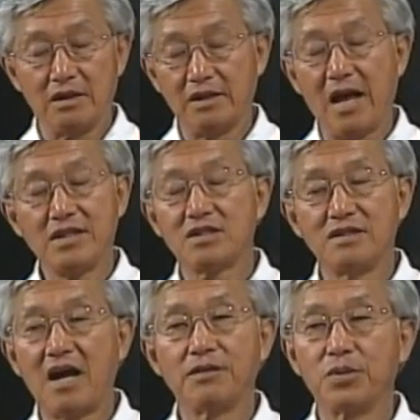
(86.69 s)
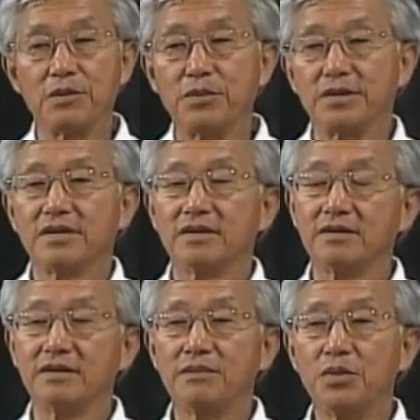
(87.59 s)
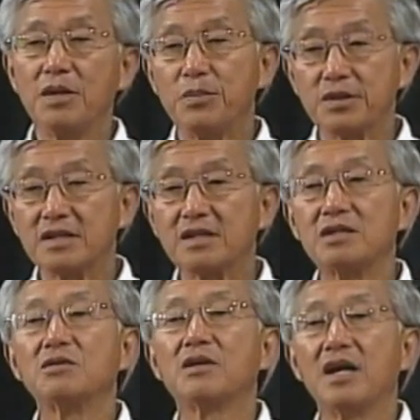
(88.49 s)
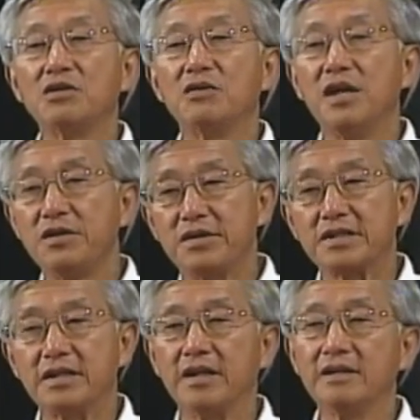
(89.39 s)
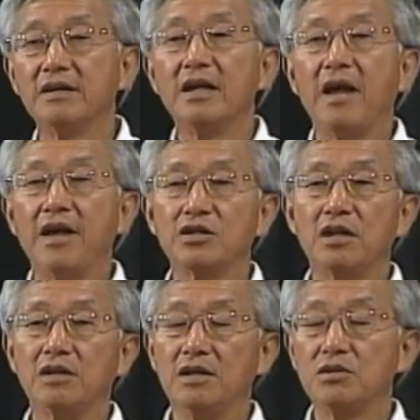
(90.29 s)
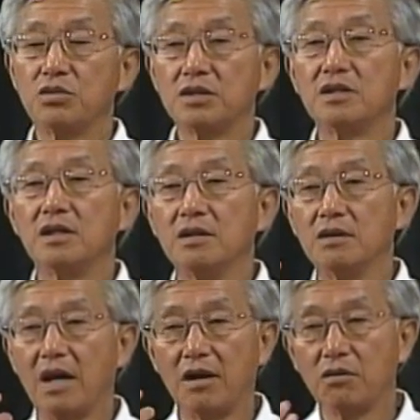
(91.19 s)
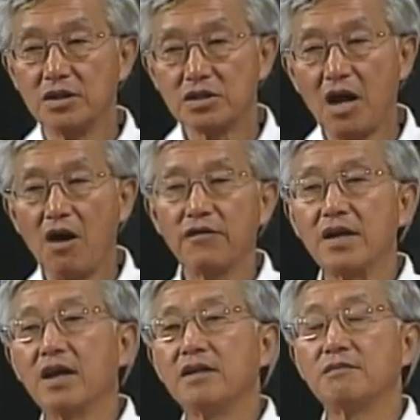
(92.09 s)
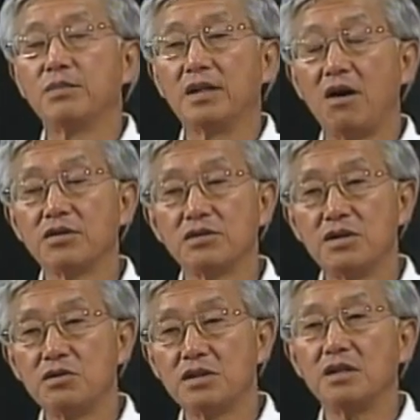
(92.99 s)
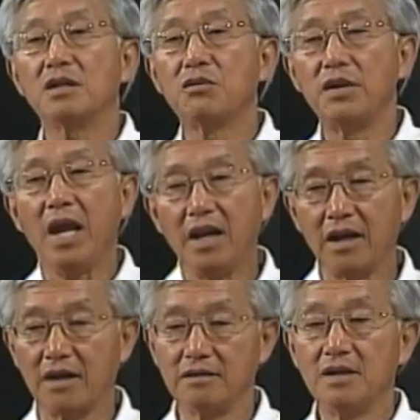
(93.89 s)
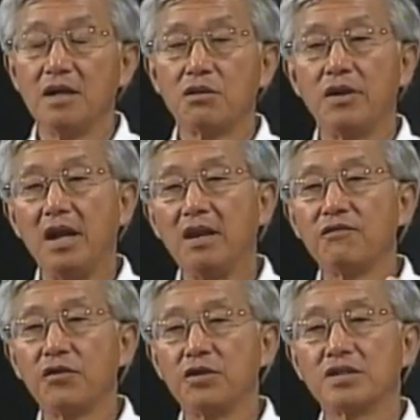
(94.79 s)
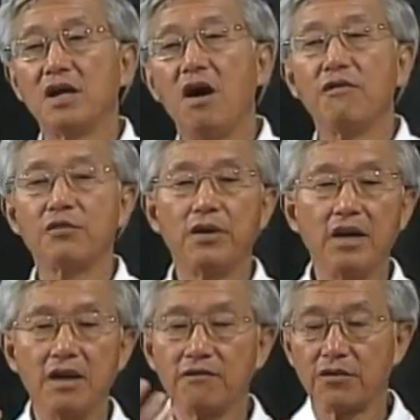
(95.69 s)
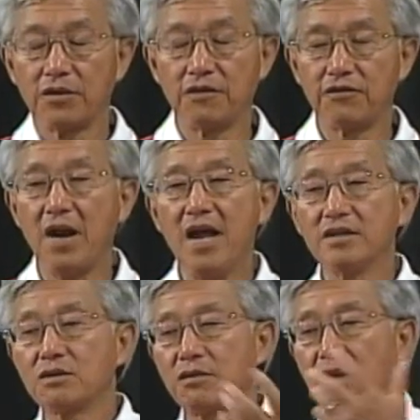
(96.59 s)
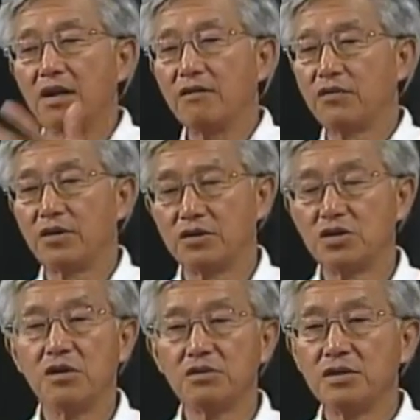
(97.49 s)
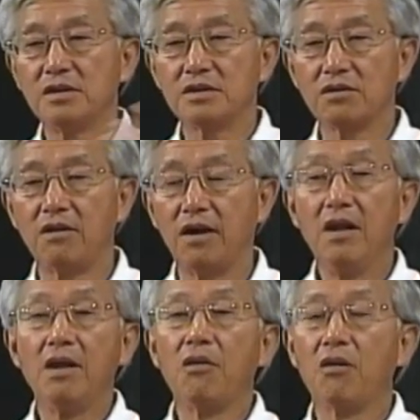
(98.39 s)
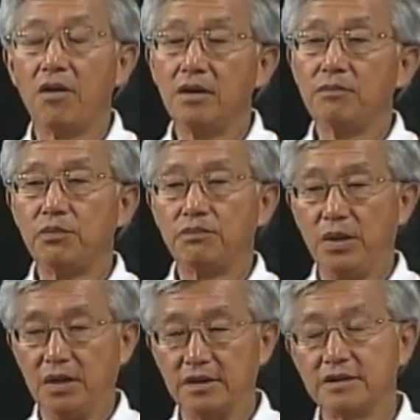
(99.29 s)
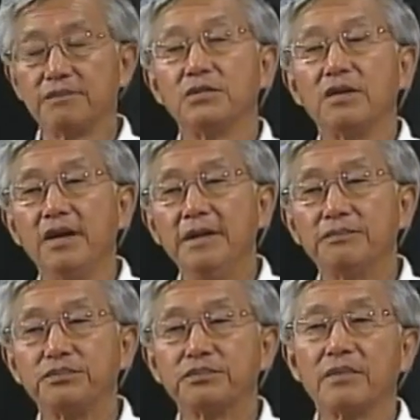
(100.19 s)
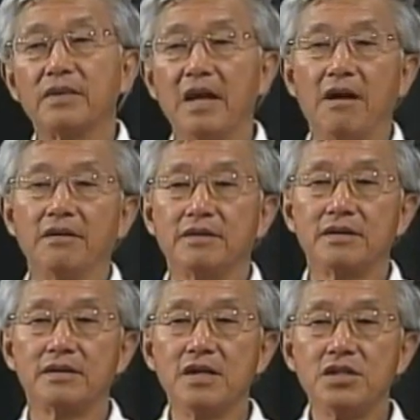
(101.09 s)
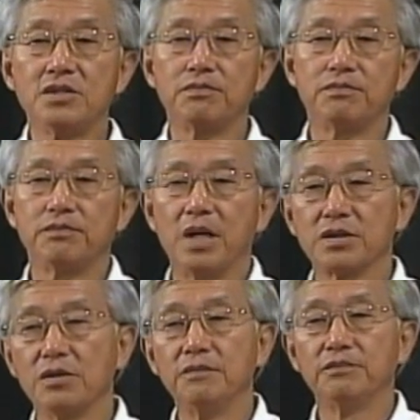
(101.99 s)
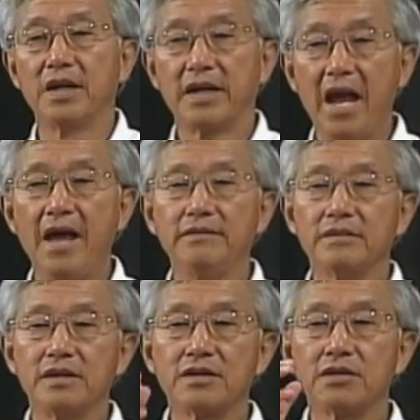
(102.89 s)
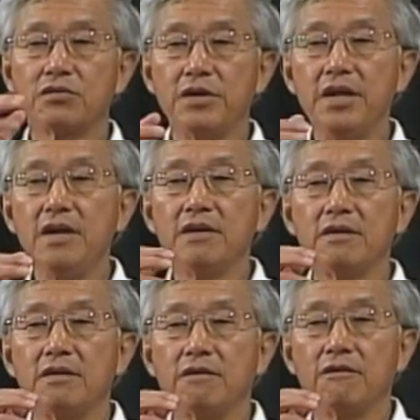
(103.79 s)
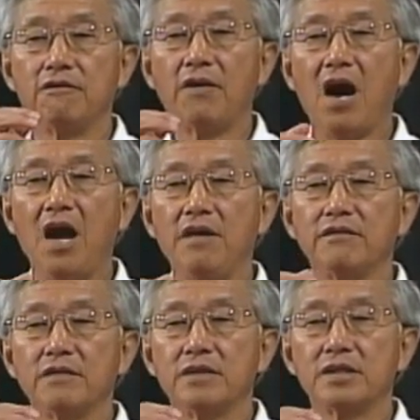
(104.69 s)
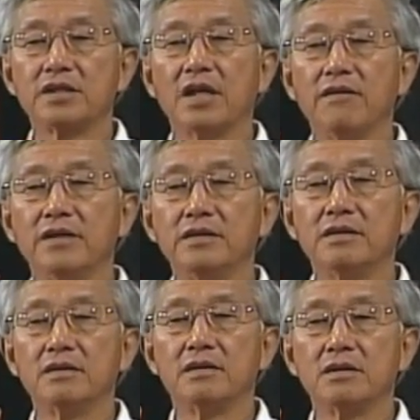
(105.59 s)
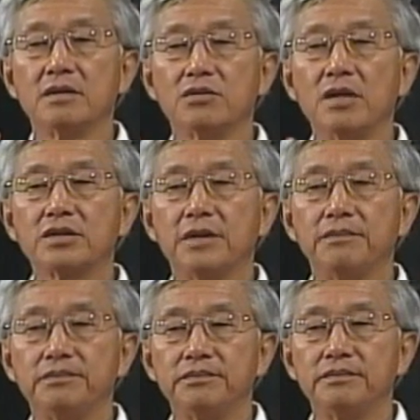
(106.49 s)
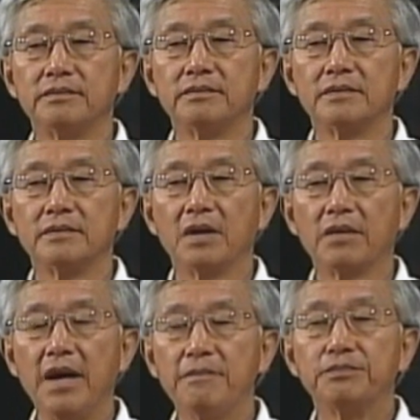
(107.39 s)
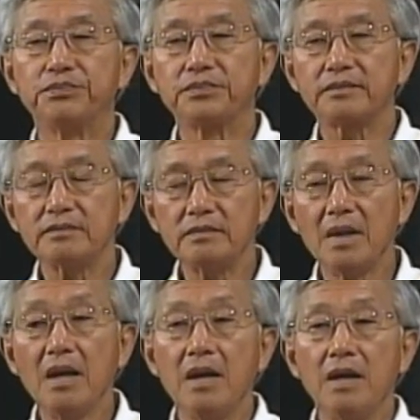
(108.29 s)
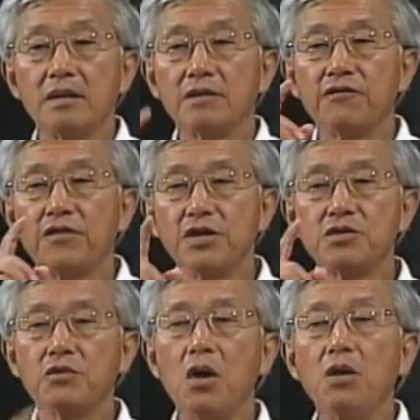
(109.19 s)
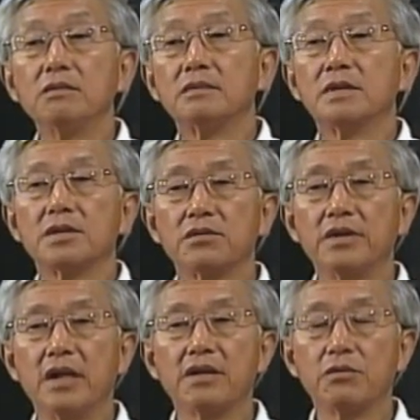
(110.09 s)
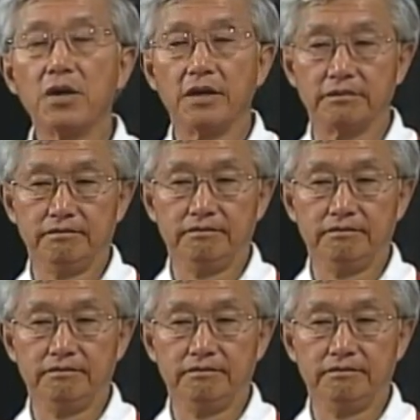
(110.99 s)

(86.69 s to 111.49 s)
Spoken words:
That's not the purpose. The purpose is to get you interested, and interested in not only solving it, but also interested in creating it. Creating for yourself, creating for your friends, creating for your children, and so on, or peers, right? Now, this puzzle, again, is a 3, 5, 7 structure, okay? The first row is a 3-letter word